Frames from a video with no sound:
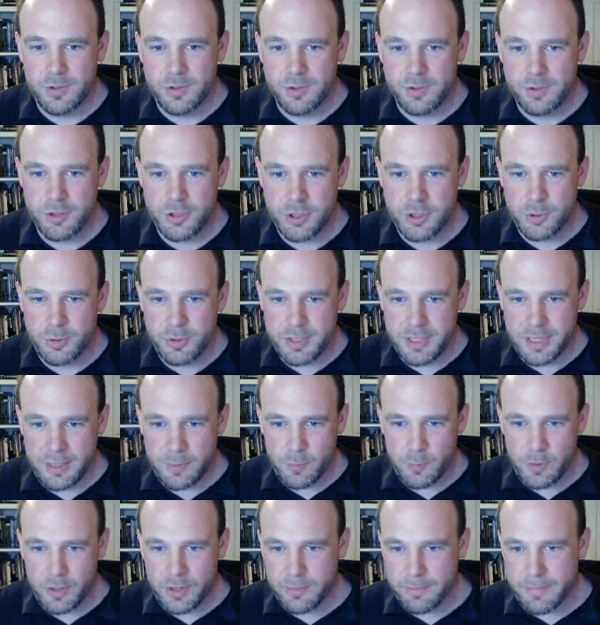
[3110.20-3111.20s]
Duty,
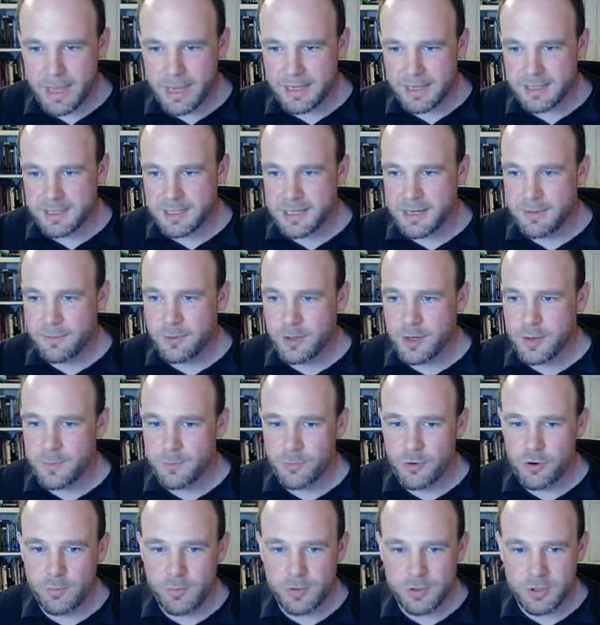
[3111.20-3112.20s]
we can make a significant
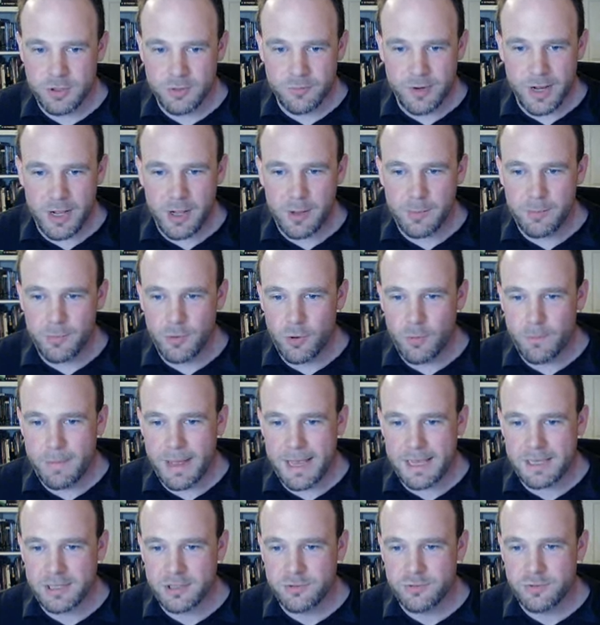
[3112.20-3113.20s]
improvement to the realm, or
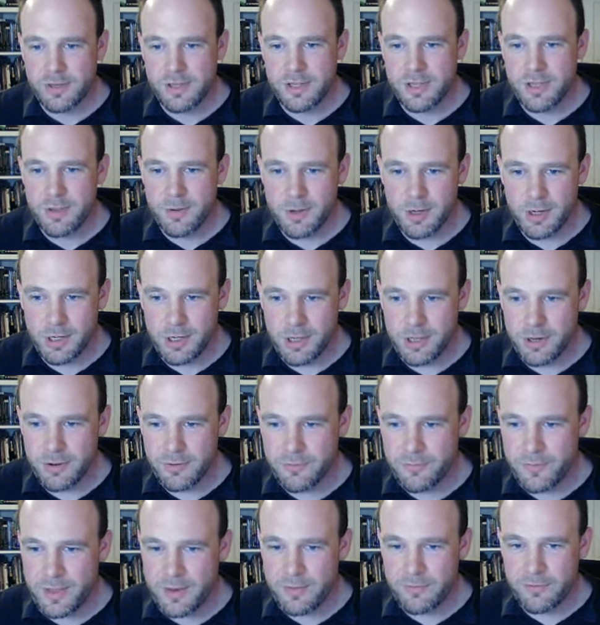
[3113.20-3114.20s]
Mastery, you can learn a
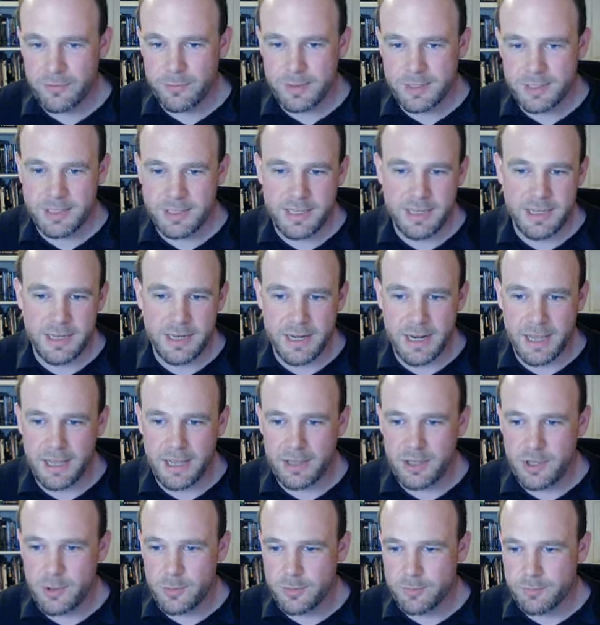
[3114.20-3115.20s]
feat from a senior
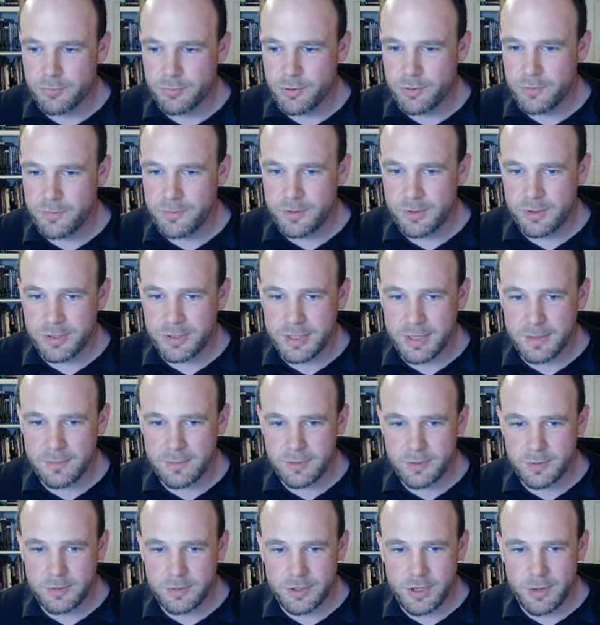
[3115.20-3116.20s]
knight you have proven yourself
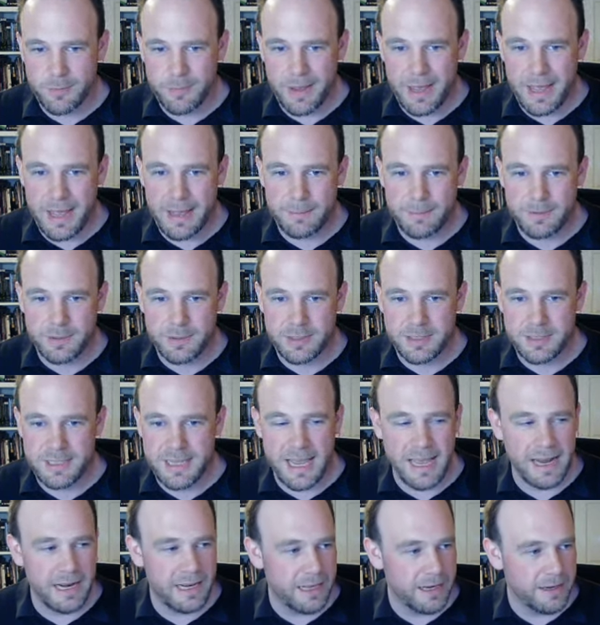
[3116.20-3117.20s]
to. So perhaps
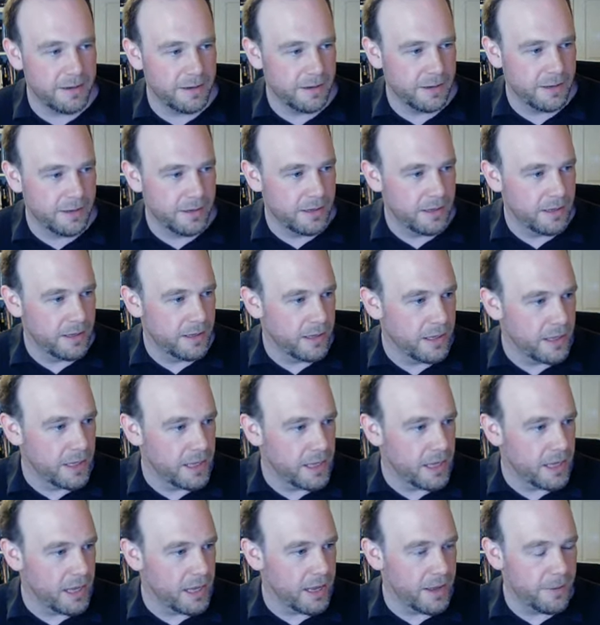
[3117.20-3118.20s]
Talon,
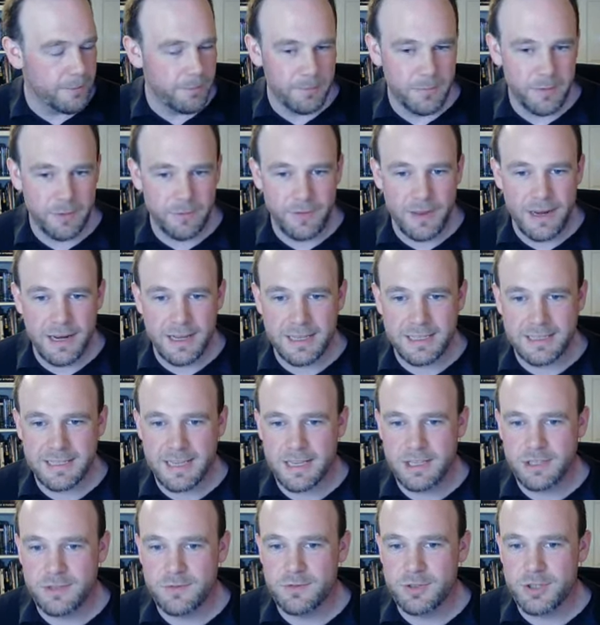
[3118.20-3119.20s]
um, feeling a
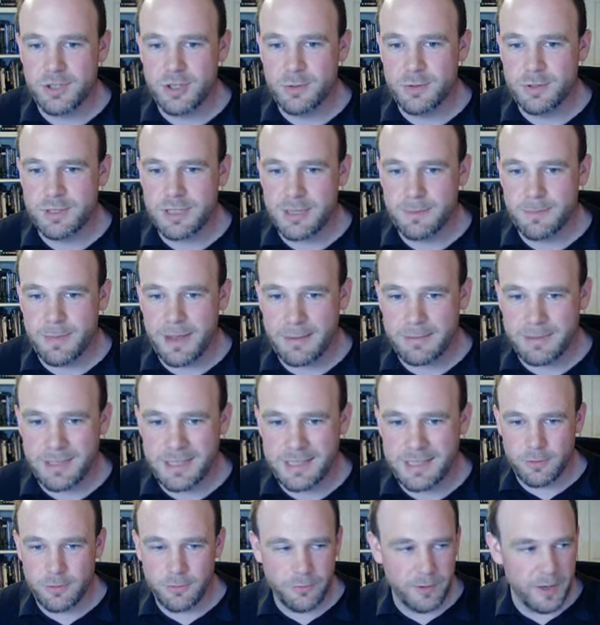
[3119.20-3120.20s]
sense of duty, perhaps they're
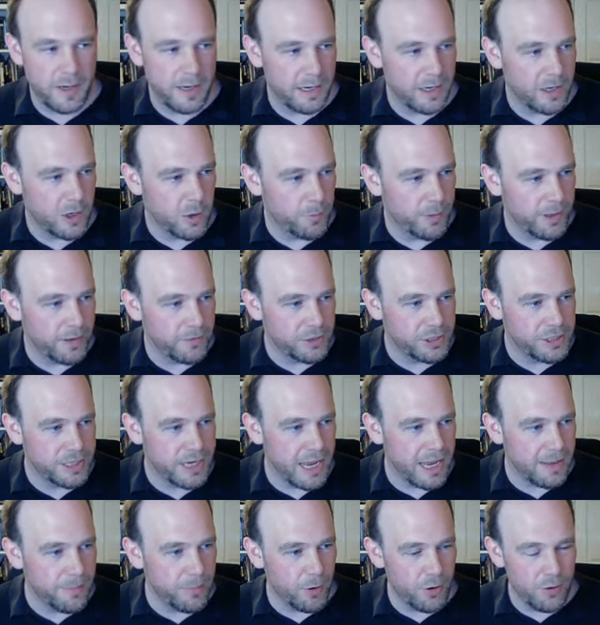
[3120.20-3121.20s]
feeling a little bit of
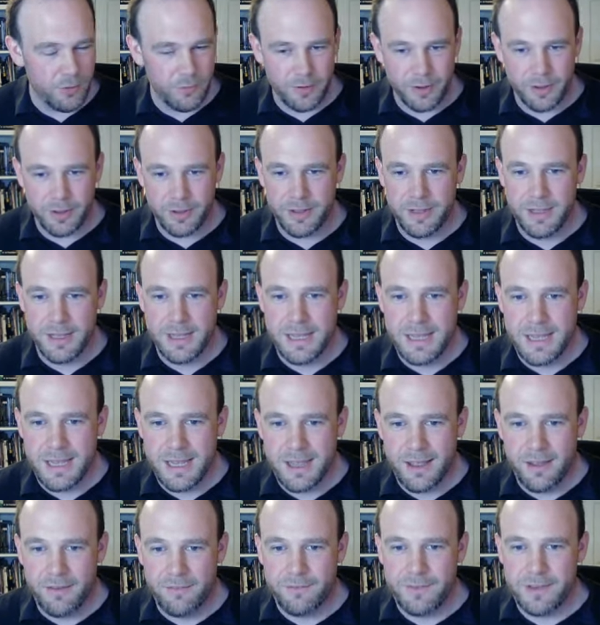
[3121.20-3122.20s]
shame over
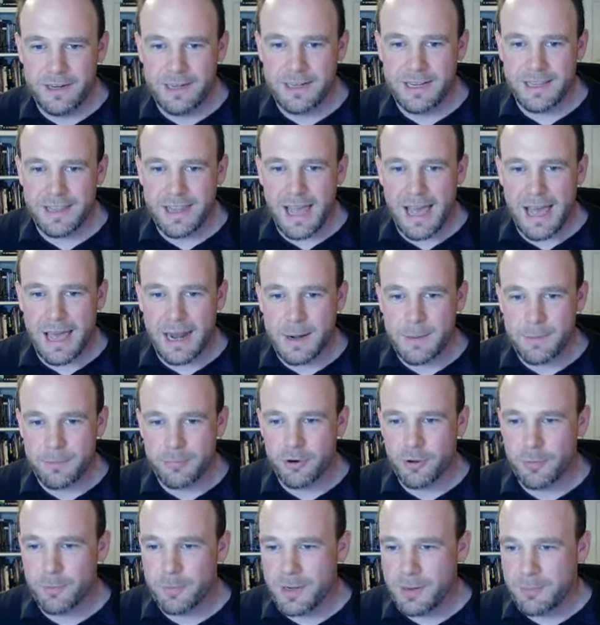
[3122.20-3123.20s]
feeling like they hadn't
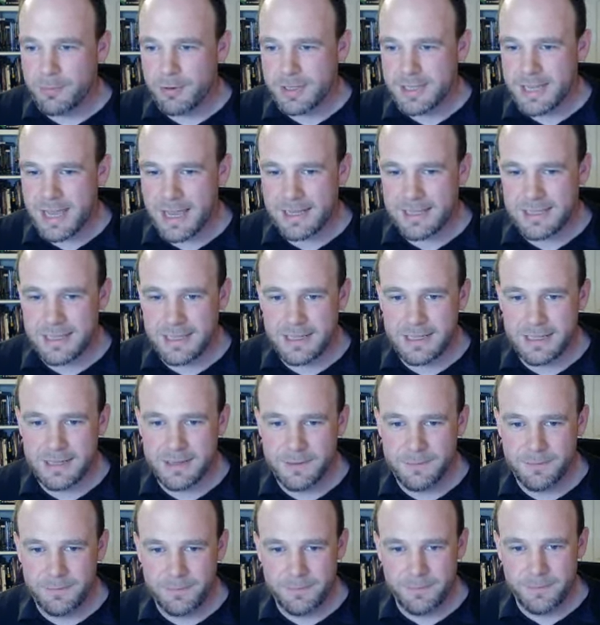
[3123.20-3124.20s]
properly protected
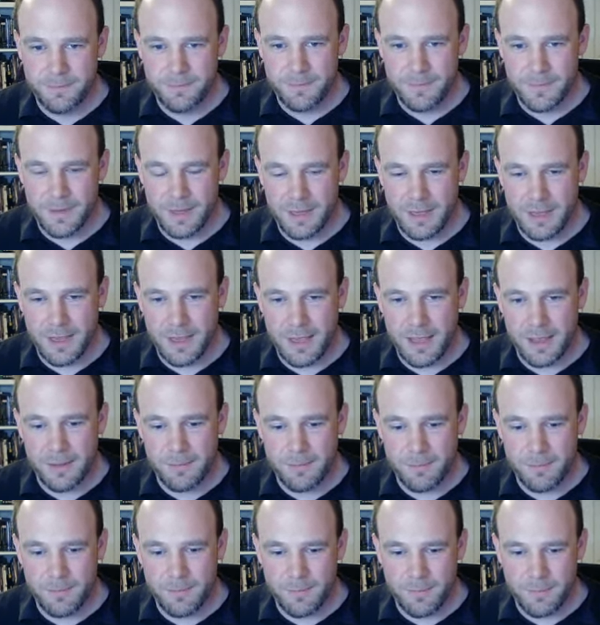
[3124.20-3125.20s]

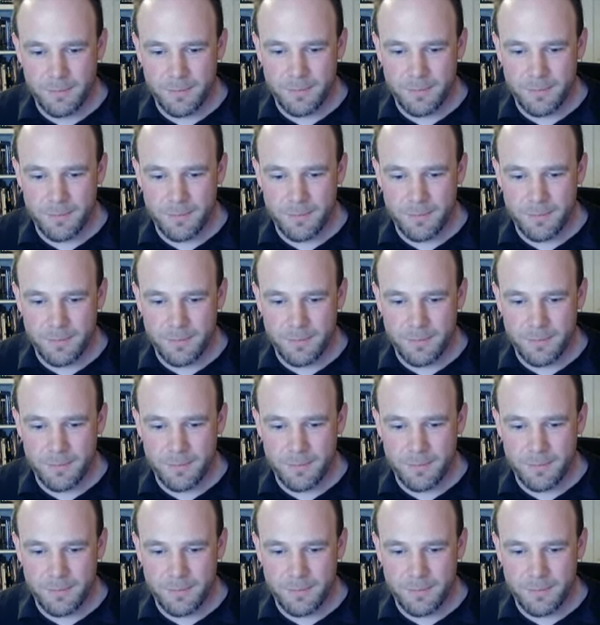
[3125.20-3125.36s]
um,